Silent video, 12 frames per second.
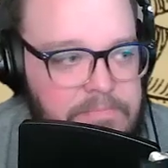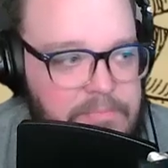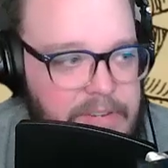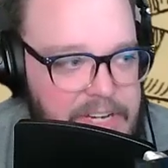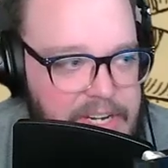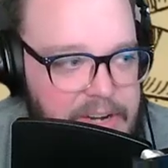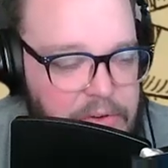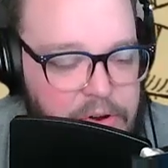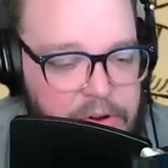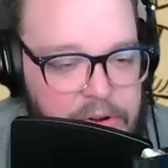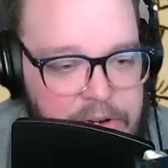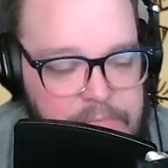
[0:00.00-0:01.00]
And he never
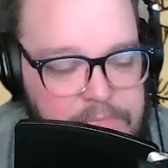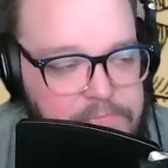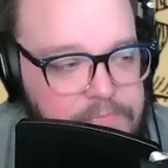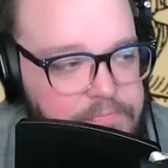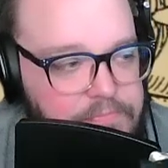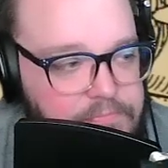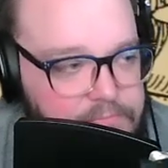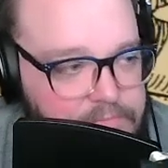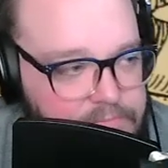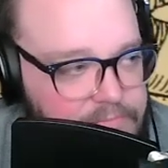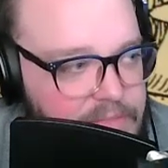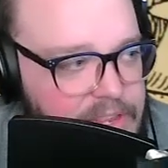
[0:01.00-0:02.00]
heard it.
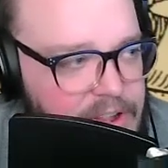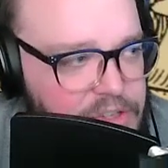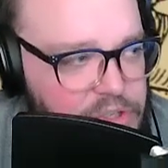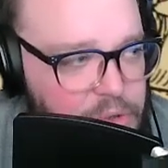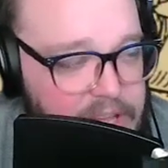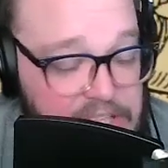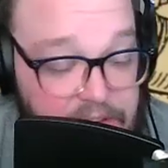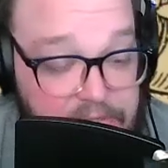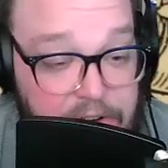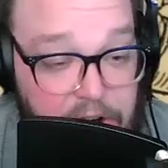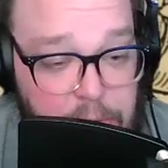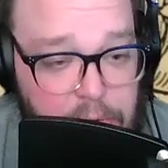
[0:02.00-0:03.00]
So it gets like
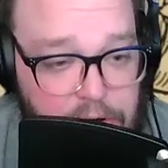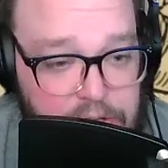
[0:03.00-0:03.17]
very